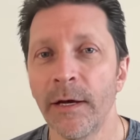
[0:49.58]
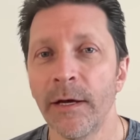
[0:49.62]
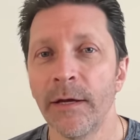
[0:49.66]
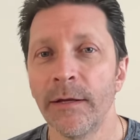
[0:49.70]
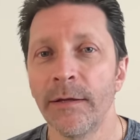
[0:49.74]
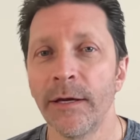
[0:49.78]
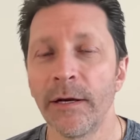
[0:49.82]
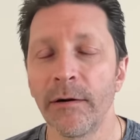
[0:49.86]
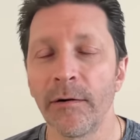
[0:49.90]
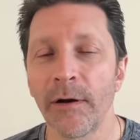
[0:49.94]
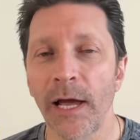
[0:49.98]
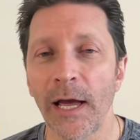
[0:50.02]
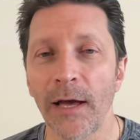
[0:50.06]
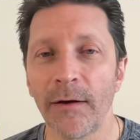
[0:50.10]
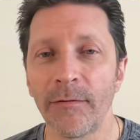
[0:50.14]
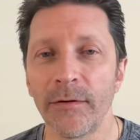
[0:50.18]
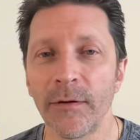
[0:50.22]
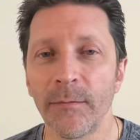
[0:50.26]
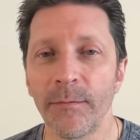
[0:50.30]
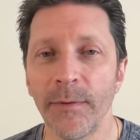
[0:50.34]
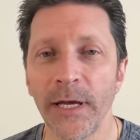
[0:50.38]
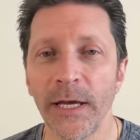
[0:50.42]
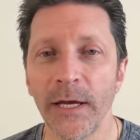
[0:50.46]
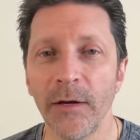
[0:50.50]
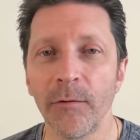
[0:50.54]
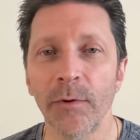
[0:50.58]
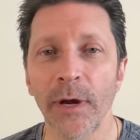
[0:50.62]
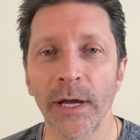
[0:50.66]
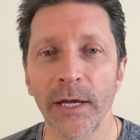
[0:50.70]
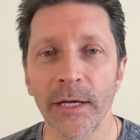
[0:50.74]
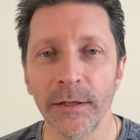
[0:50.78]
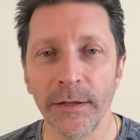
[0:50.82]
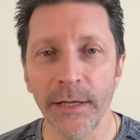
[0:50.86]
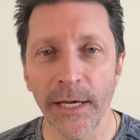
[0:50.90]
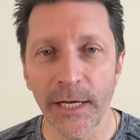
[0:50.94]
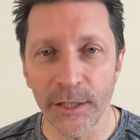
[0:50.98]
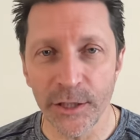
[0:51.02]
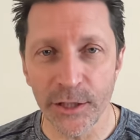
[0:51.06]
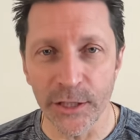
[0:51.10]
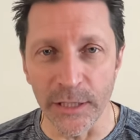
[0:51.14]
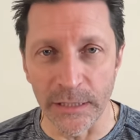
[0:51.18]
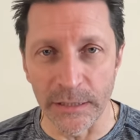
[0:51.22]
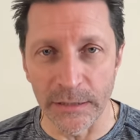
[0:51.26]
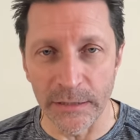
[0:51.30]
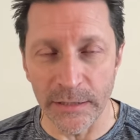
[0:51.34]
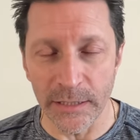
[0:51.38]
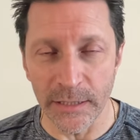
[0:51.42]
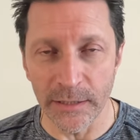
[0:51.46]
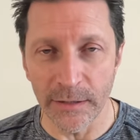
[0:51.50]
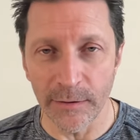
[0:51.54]
There have to be
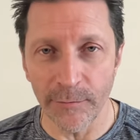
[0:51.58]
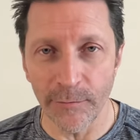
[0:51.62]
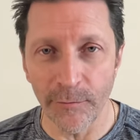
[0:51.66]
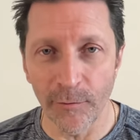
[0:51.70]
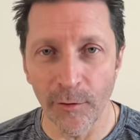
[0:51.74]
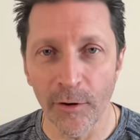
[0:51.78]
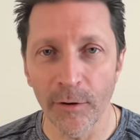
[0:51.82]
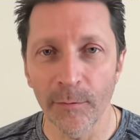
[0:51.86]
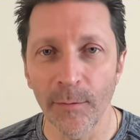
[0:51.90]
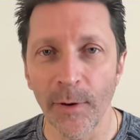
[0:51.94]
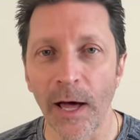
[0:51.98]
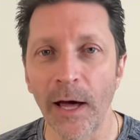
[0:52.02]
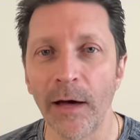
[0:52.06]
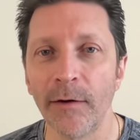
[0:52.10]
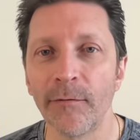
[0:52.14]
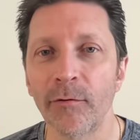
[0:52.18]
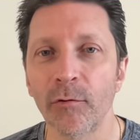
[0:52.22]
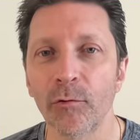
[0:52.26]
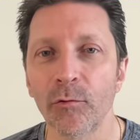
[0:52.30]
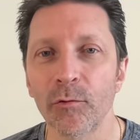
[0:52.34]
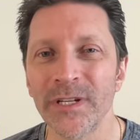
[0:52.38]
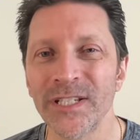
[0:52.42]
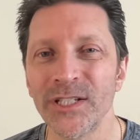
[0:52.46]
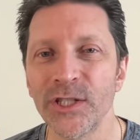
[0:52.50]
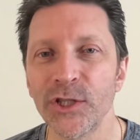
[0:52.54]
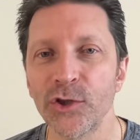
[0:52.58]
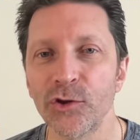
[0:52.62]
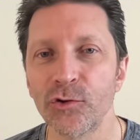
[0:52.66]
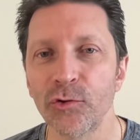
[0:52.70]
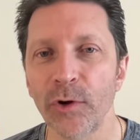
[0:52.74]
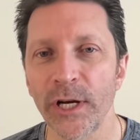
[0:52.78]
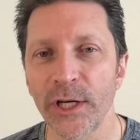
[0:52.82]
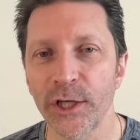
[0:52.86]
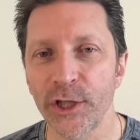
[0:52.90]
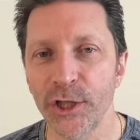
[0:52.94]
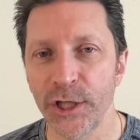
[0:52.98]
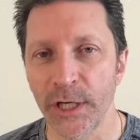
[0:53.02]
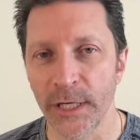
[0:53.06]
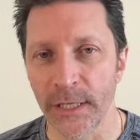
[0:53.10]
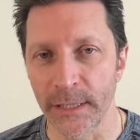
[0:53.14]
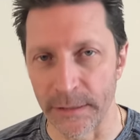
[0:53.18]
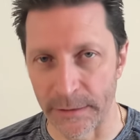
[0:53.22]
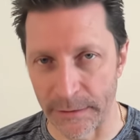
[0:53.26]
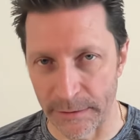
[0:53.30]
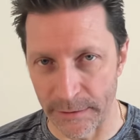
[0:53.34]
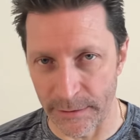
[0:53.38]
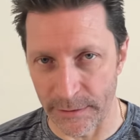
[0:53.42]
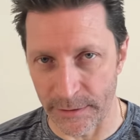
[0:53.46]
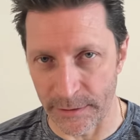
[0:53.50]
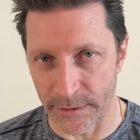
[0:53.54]
regulations in the form of
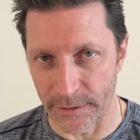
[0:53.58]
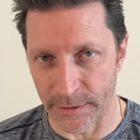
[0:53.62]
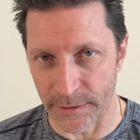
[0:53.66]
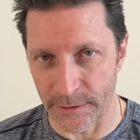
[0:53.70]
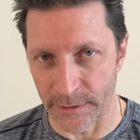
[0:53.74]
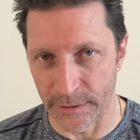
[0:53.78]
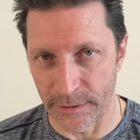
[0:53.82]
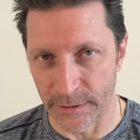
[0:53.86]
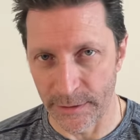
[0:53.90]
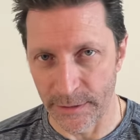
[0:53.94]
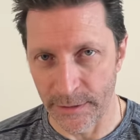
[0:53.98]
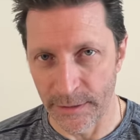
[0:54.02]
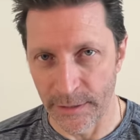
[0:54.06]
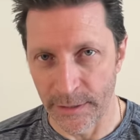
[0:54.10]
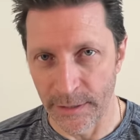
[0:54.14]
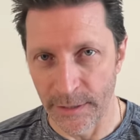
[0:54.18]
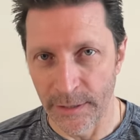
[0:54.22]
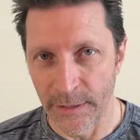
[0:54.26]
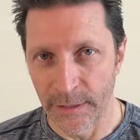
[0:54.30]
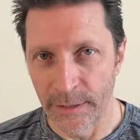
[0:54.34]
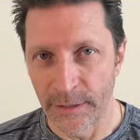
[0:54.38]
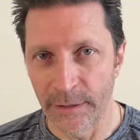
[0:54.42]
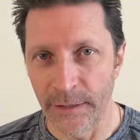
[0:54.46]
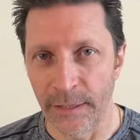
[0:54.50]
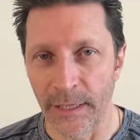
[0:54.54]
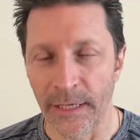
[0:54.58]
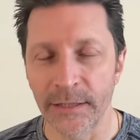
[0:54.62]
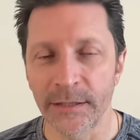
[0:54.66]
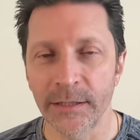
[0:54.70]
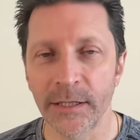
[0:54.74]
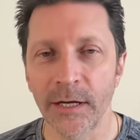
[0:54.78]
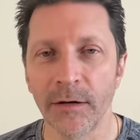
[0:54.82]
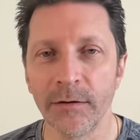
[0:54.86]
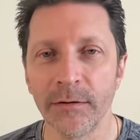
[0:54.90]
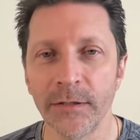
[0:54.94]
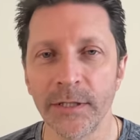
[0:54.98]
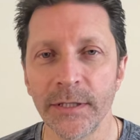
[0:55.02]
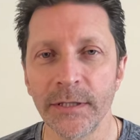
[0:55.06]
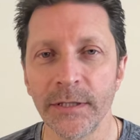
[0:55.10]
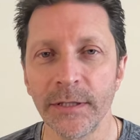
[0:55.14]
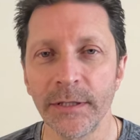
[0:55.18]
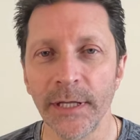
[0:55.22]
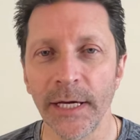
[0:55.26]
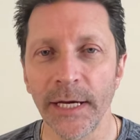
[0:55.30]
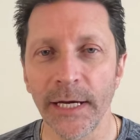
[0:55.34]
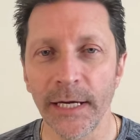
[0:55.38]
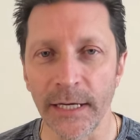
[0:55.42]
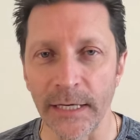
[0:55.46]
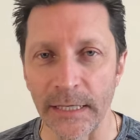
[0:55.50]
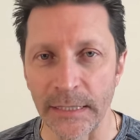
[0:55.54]
restrictions. Let's go to the
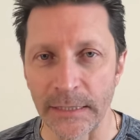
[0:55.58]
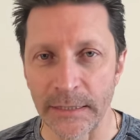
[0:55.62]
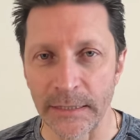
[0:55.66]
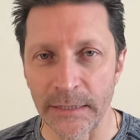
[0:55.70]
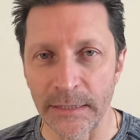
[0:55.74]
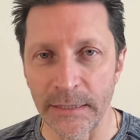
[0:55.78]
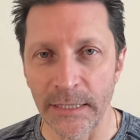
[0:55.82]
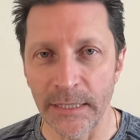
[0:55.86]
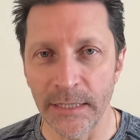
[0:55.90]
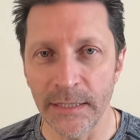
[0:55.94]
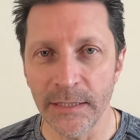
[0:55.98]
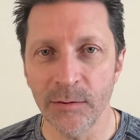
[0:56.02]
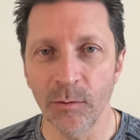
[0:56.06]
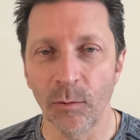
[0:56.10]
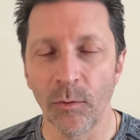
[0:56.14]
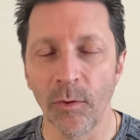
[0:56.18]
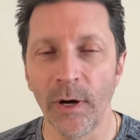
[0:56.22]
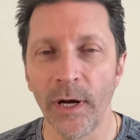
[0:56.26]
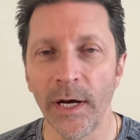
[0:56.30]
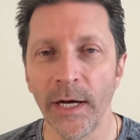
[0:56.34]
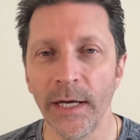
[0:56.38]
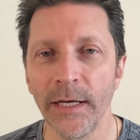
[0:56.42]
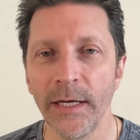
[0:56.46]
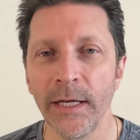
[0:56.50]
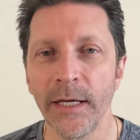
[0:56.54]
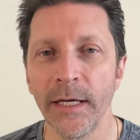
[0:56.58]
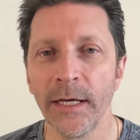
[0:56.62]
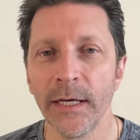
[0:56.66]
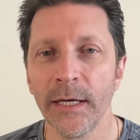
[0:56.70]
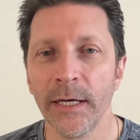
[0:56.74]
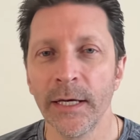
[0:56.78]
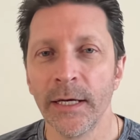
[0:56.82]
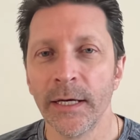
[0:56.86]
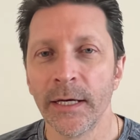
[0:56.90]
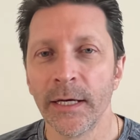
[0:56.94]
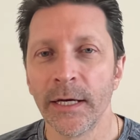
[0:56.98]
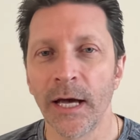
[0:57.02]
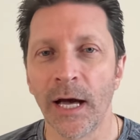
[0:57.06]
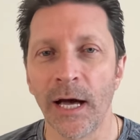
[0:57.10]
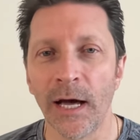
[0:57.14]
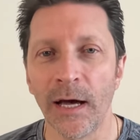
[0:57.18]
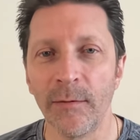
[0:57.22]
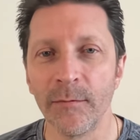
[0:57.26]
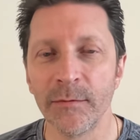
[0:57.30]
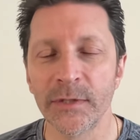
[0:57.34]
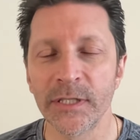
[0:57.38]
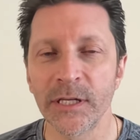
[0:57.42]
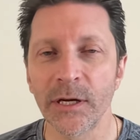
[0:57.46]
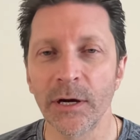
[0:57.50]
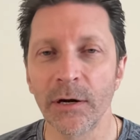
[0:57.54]
latest. This one
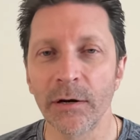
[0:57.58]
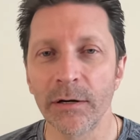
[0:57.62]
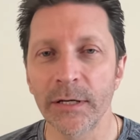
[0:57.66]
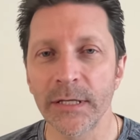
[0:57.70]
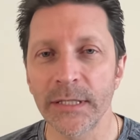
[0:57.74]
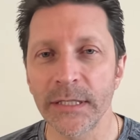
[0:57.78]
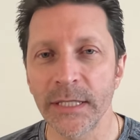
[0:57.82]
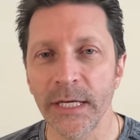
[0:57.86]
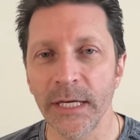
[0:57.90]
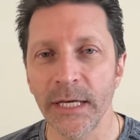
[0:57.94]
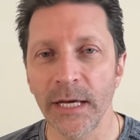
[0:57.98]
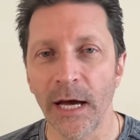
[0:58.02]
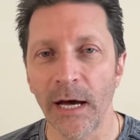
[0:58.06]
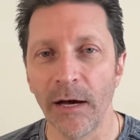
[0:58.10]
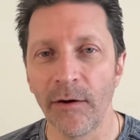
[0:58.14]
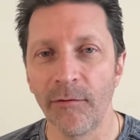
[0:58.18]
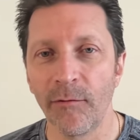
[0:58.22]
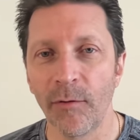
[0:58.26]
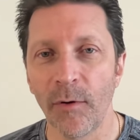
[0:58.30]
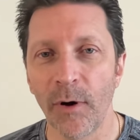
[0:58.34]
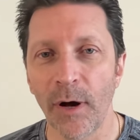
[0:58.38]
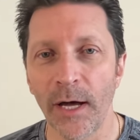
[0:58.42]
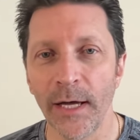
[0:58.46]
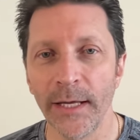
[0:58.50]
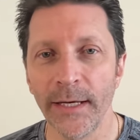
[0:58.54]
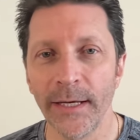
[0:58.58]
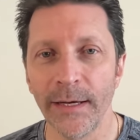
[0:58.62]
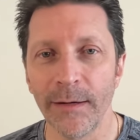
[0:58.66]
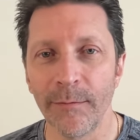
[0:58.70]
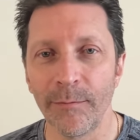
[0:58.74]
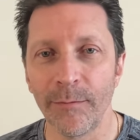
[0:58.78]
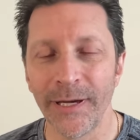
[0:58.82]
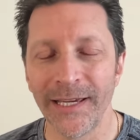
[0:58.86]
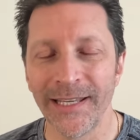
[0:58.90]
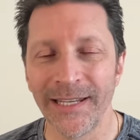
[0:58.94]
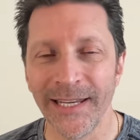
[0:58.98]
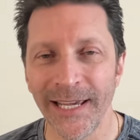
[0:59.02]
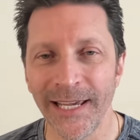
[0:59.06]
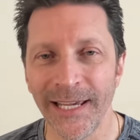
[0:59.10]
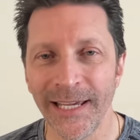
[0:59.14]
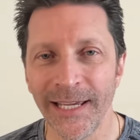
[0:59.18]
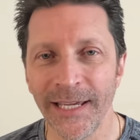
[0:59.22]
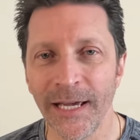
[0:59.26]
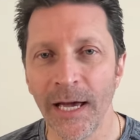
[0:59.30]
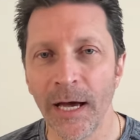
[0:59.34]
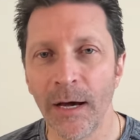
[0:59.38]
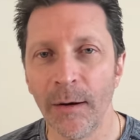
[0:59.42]
comes courtesy of one Peny